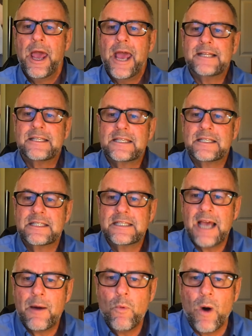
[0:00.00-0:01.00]
It's
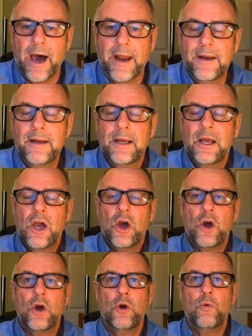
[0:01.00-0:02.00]
someone
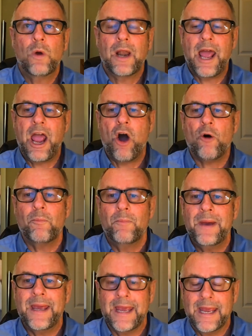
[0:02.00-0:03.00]
who will help
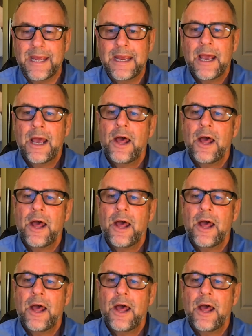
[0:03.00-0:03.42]
me